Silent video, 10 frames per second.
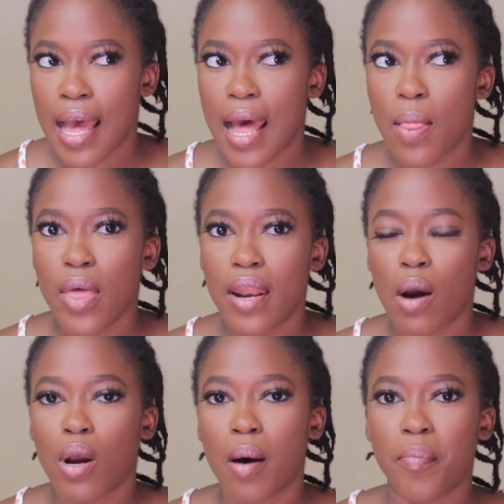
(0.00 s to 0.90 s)
and then
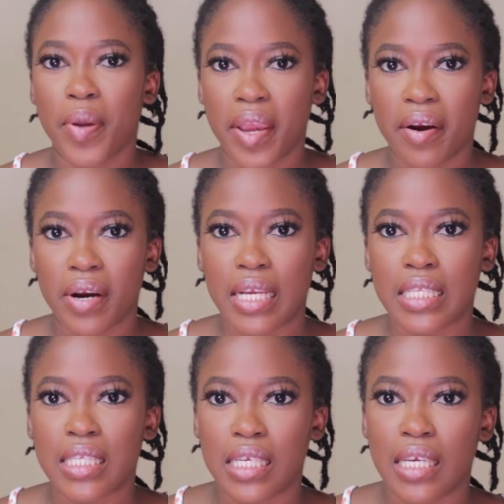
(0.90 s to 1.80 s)
I'll compare and
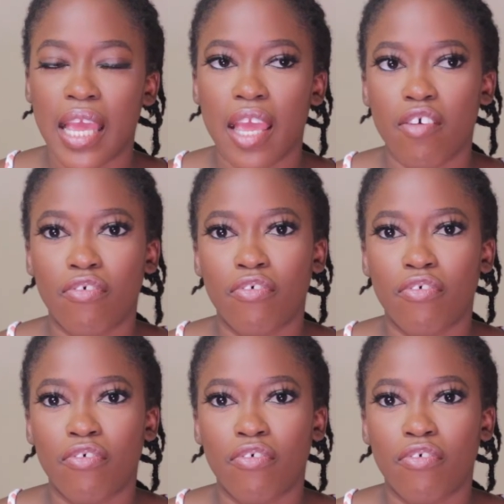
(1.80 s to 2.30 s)
see if